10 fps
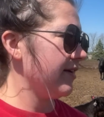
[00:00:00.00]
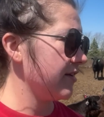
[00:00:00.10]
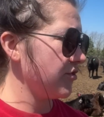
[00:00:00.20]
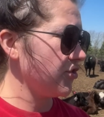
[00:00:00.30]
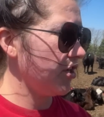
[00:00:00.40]
kind
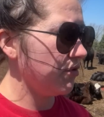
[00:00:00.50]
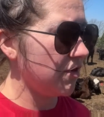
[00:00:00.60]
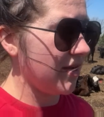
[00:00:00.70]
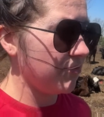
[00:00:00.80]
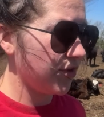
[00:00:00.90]
of show you
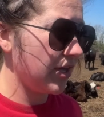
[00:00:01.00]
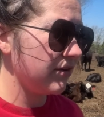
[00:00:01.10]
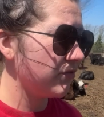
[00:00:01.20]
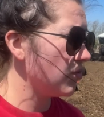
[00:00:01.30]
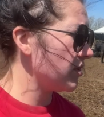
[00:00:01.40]
what I'm
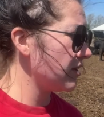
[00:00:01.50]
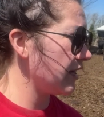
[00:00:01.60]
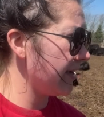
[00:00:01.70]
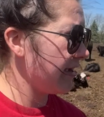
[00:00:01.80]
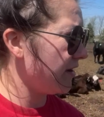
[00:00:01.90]
looking for.
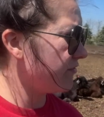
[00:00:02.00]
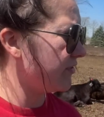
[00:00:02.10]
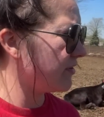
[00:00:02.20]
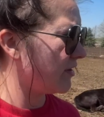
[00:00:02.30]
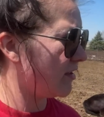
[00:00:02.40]
I have
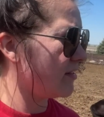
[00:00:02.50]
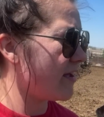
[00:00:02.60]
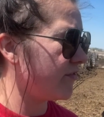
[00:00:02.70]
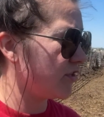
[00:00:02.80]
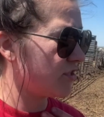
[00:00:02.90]

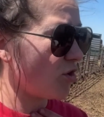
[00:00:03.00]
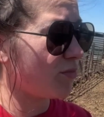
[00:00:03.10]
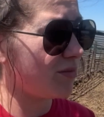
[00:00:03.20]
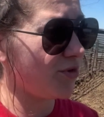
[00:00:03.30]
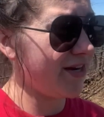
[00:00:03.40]
11 or so. I'm
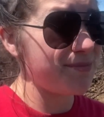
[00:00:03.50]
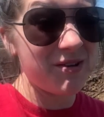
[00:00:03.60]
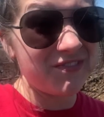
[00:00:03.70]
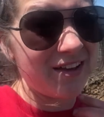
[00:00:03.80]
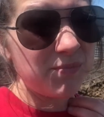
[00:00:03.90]
going to breed at
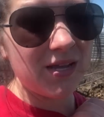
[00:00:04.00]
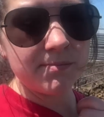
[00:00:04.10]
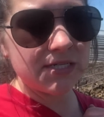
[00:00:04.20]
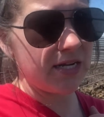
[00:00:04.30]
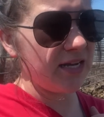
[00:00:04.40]
about 5 p.m.
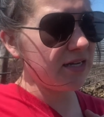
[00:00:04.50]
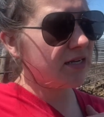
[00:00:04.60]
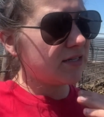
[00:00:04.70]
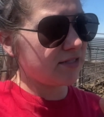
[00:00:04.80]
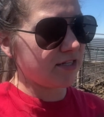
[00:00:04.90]
tonight,
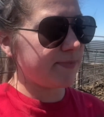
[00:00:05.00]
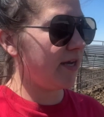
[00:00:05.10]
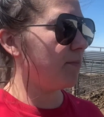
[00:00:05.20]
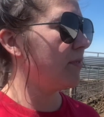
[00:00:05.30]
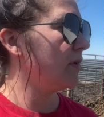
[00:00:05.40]
6
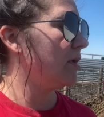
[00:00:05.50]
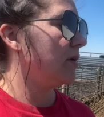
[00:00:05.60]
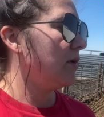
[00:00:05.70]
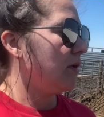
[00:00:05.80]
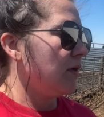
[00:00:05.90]
p.m.
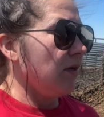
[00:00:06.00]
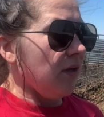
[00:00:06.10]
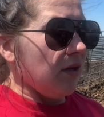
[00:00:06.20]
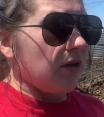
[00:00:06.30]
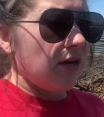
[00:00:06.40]

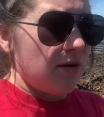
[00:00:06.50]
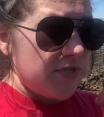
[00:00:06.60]
And